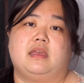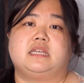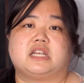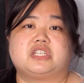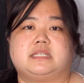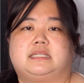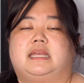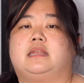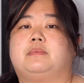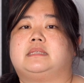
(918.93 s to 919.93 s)
to actually
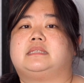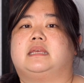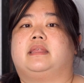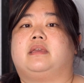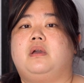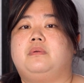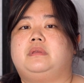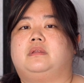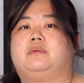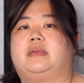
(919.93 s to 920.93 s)
stand up and say like, oh,
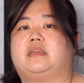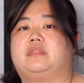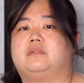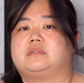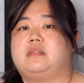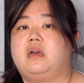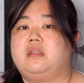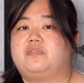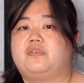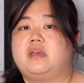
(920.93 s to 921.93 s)
you know, like there's a lot
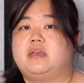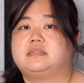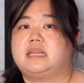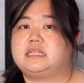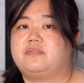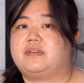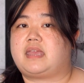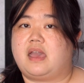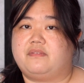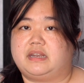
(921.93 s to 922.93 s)
of scientific
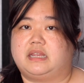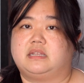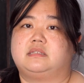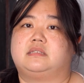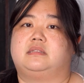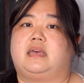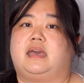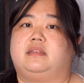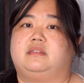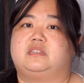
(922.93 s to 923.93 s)
evidence
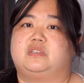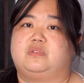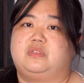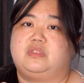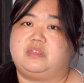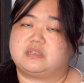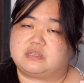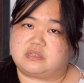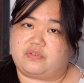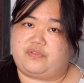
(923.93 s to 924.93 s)
that this
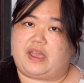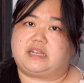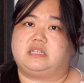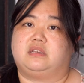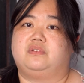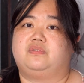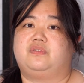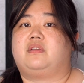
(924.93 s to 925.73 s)
is effective.